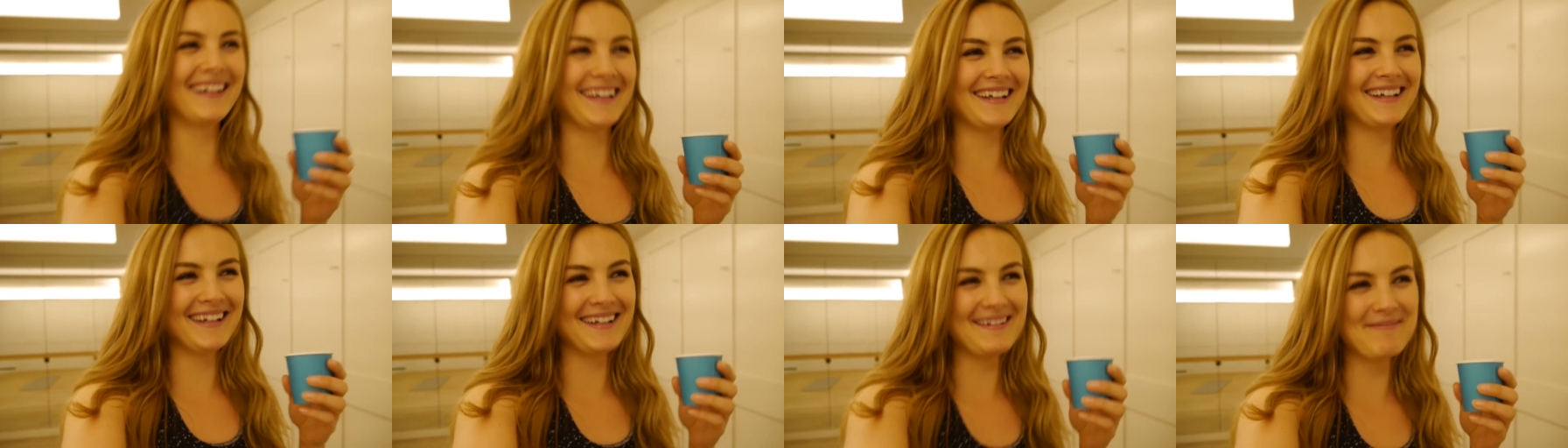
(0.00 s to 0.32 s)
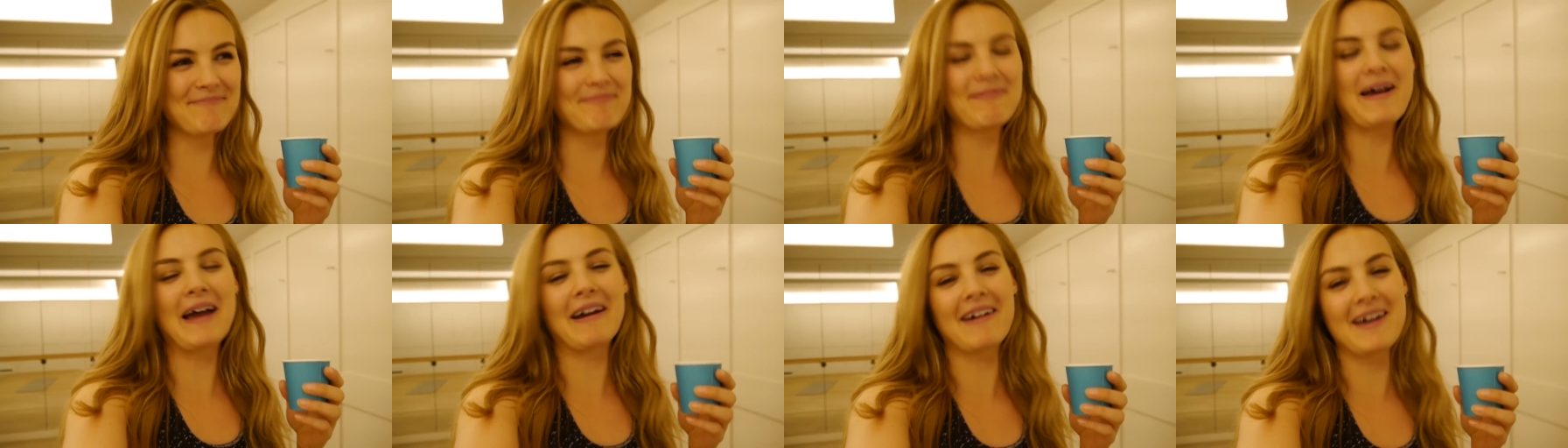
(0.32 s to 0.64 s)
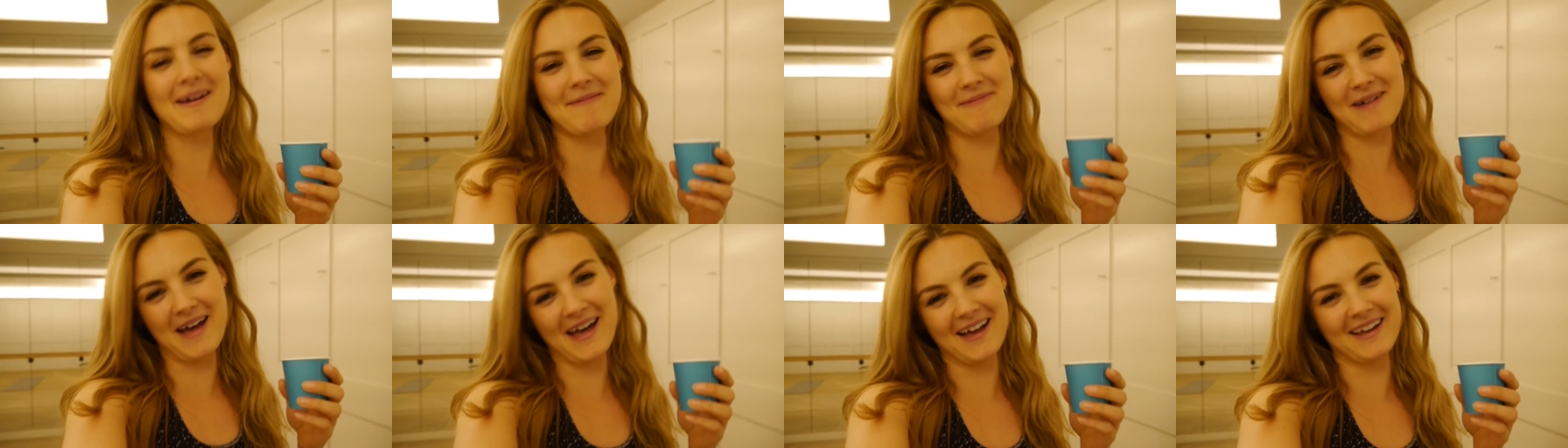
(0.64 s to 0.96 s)

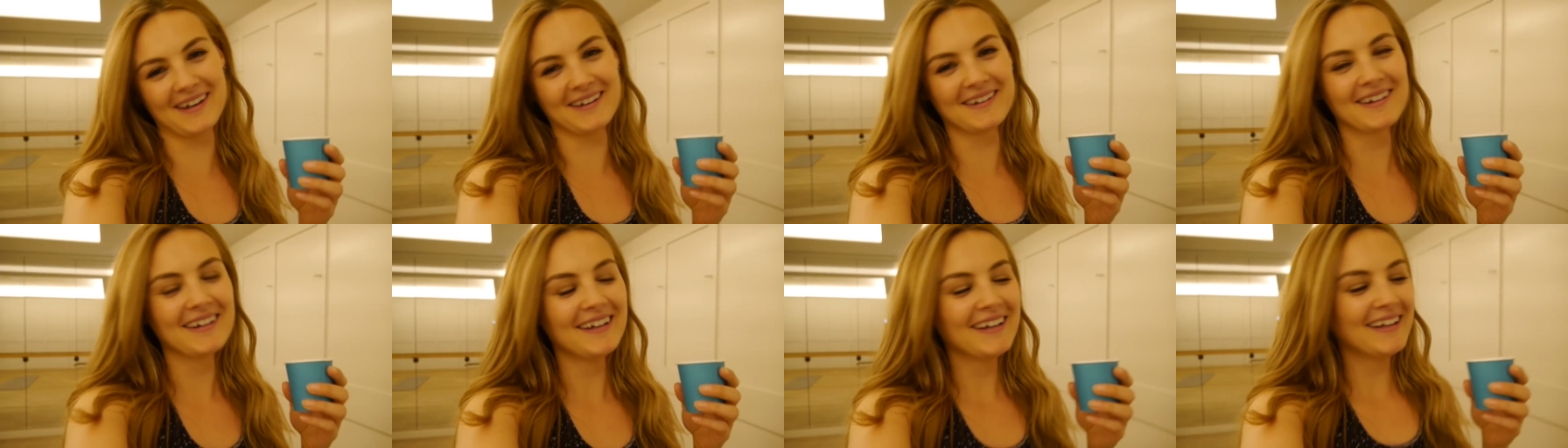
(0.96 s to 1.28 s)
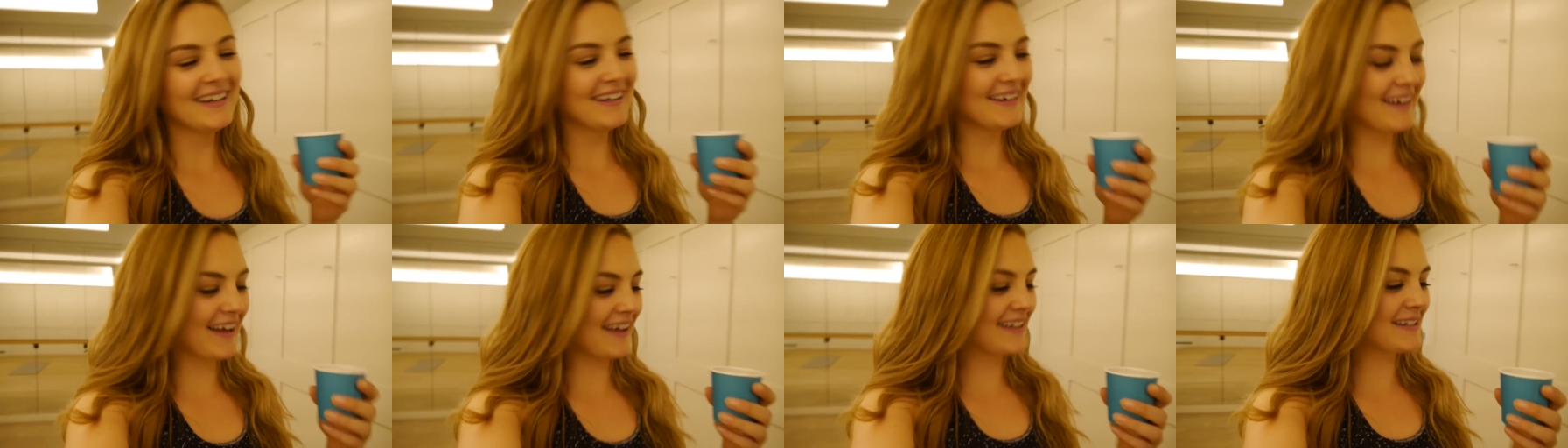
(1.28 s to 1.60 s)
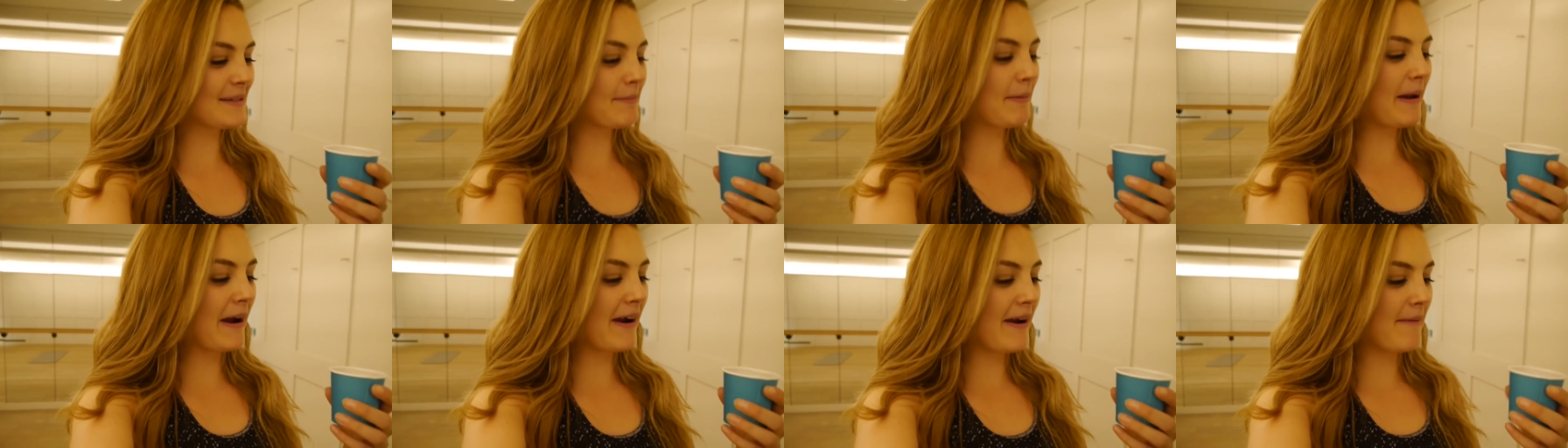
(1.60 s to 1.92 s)
Very bad. No,
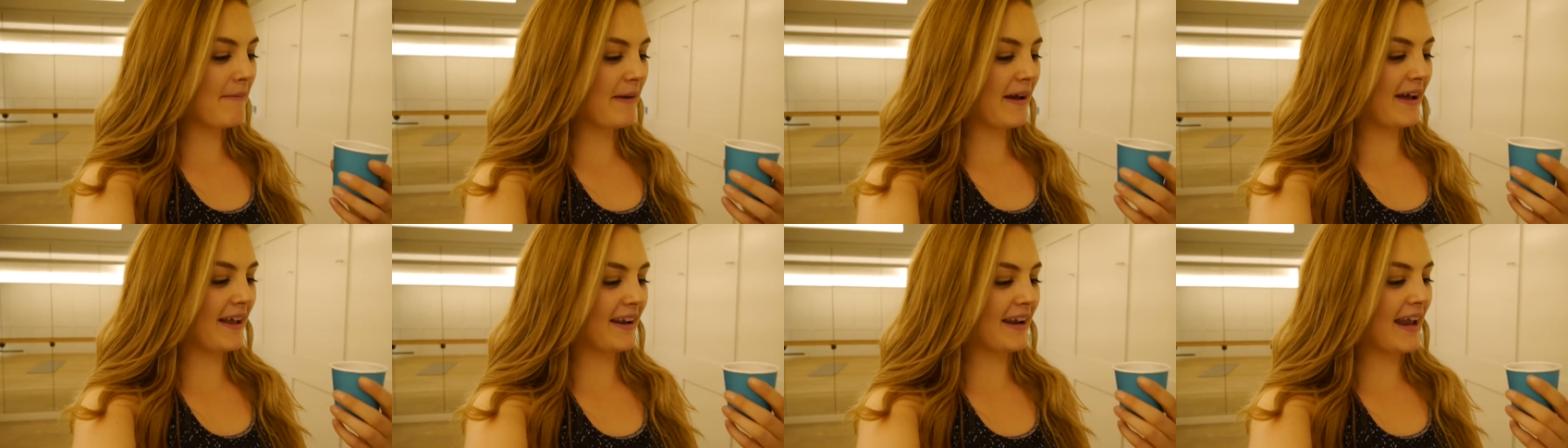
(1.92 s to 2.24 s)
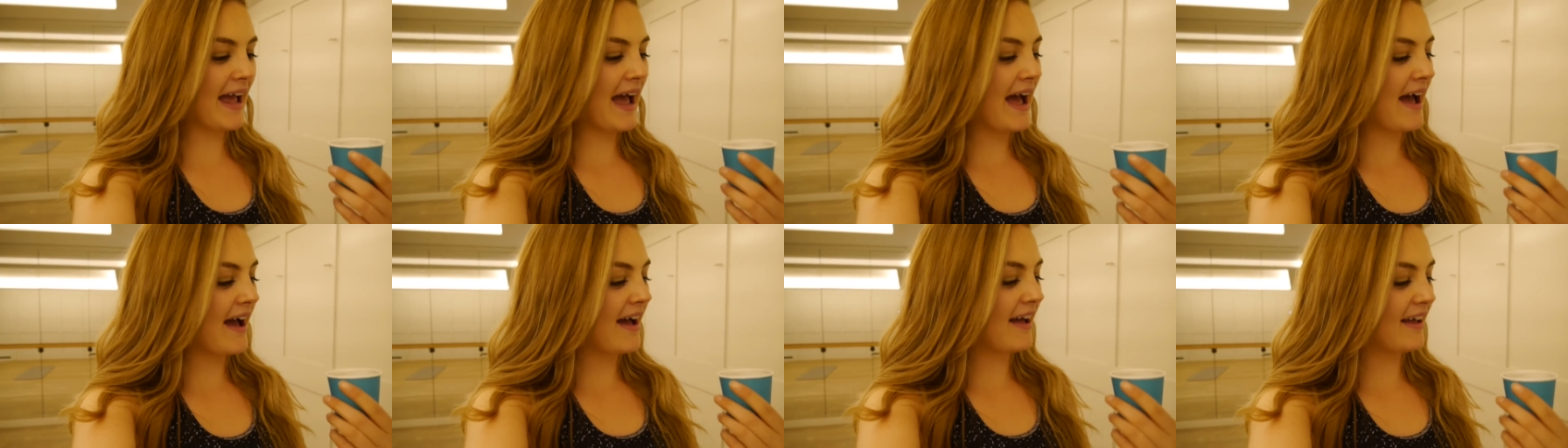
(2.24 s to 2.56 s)
it's very bad.